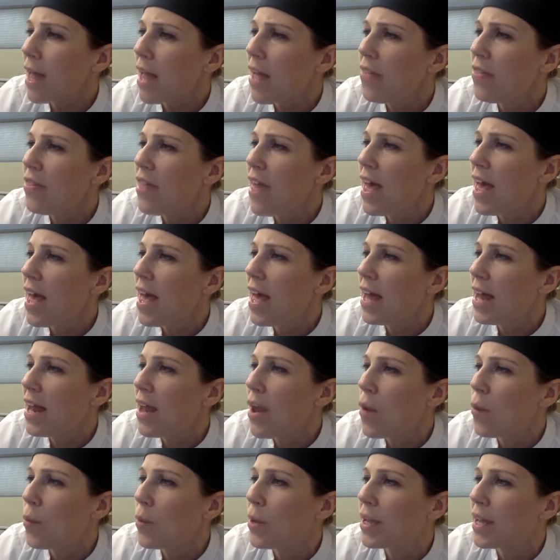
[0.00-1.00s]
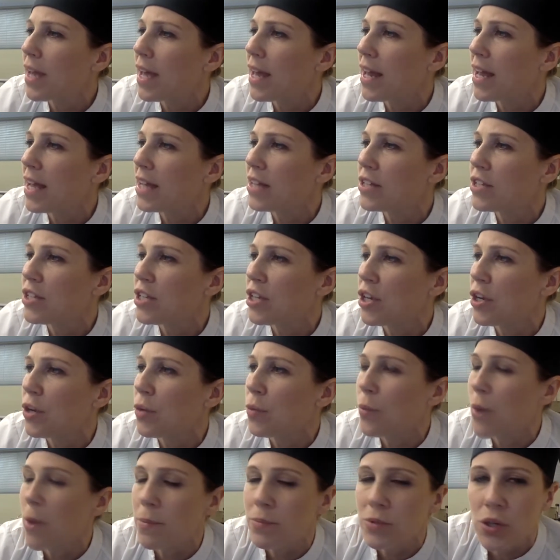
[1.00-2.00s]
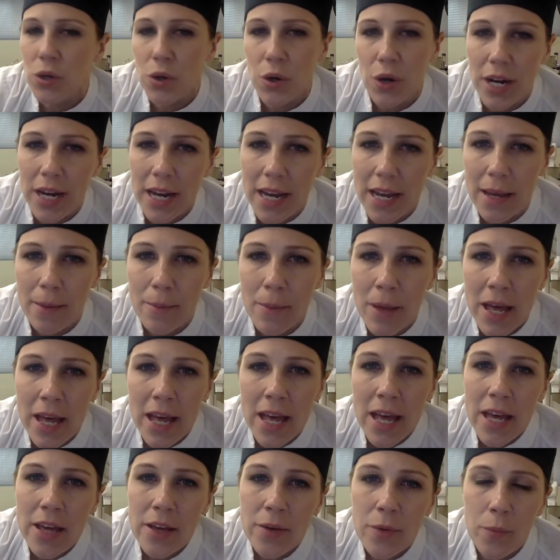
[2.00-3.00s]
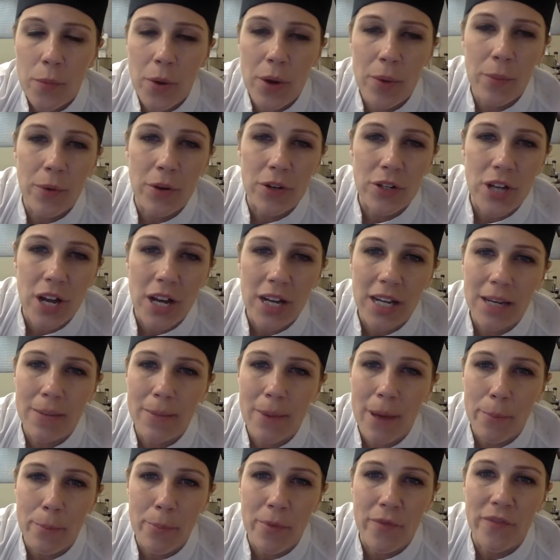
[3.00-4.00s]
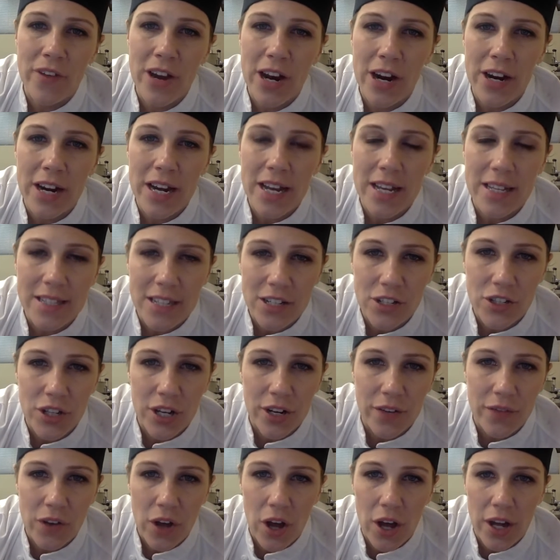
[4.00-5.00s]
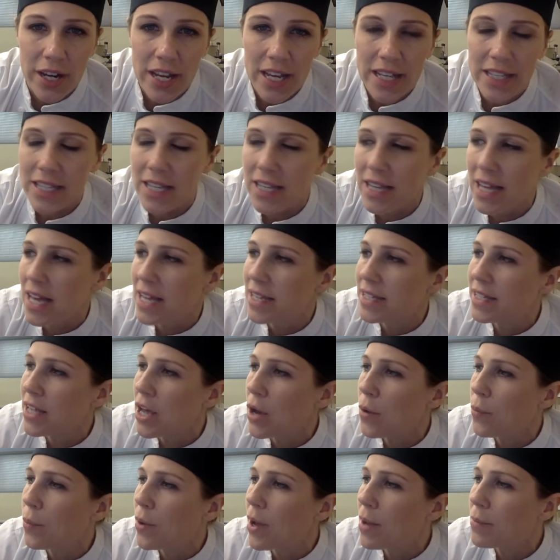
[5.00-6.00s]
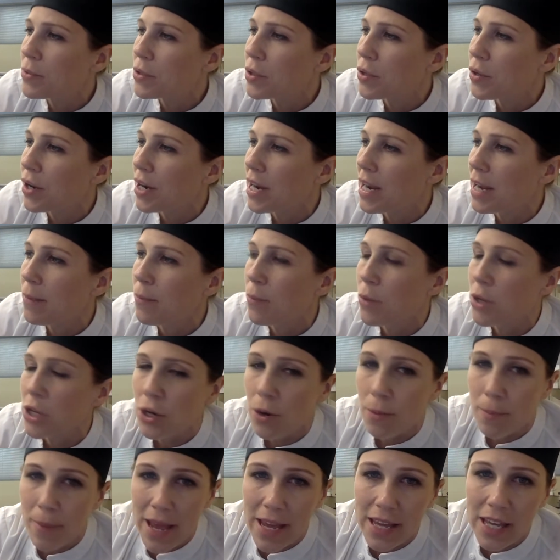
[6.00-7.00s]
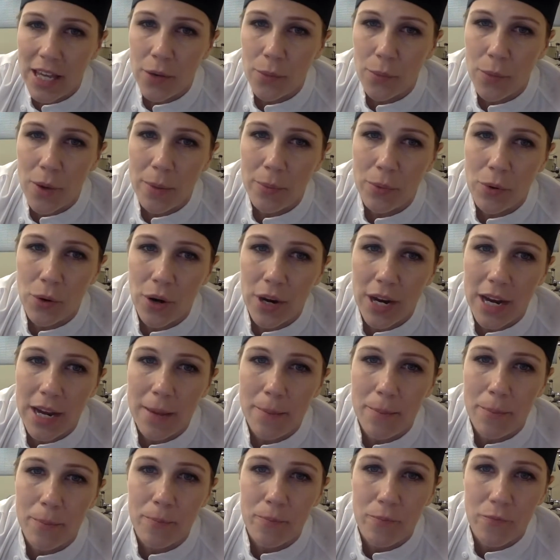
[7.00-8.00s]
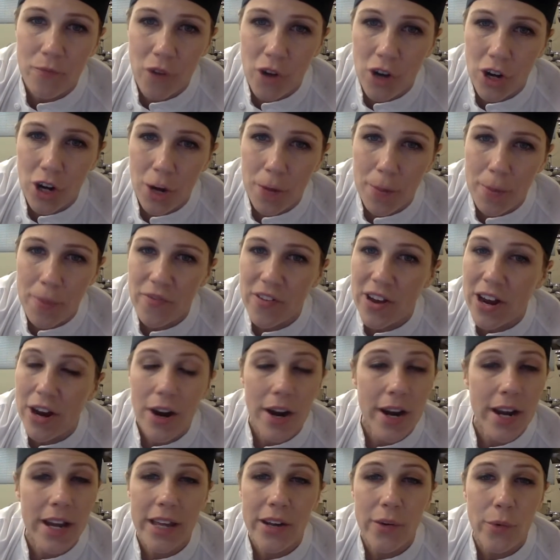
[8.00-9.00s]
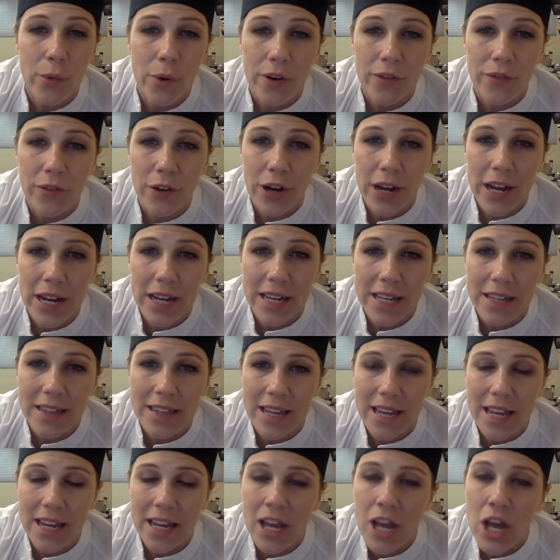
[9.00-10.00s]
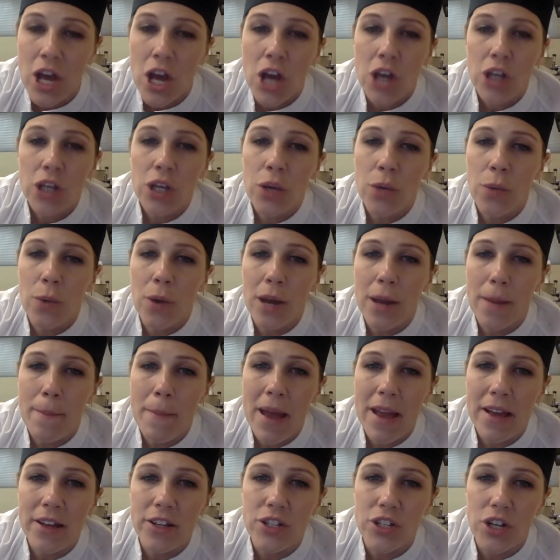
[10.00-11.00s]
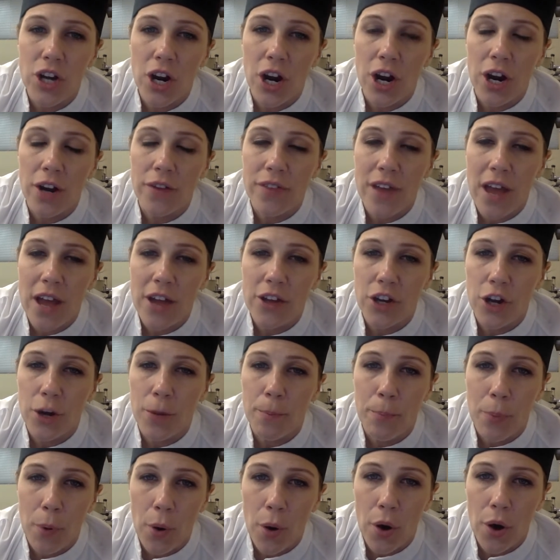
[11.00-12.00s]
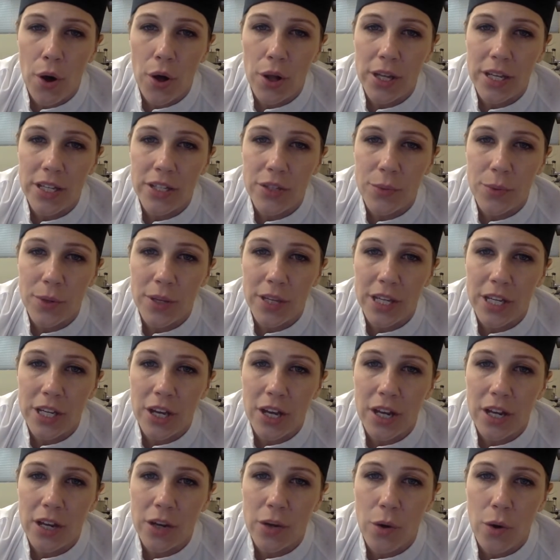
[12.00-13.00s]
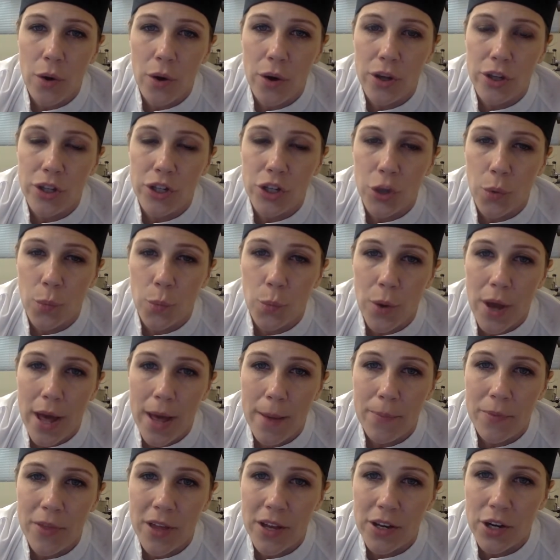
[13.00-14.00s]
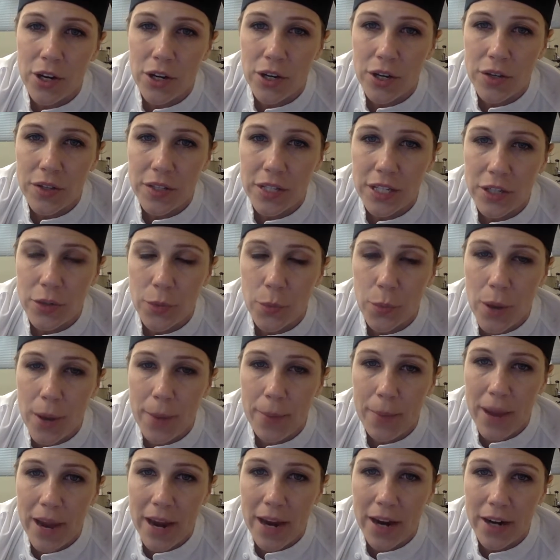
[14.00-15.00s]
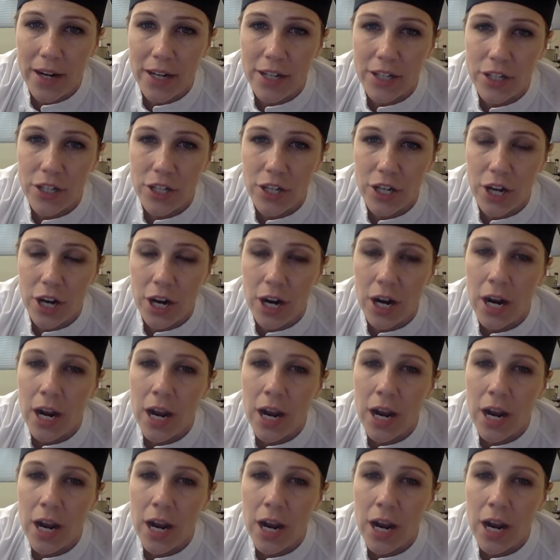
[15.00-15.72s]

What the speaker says: Then we get into whipped cream. When we're talking about Bavarians, I should have gone into this. So whipped cream, when you're making whipped cream for your Bavarian or for anything, you want to make sure that your bowl is really good and cold. Your whip that you're using to whip air into your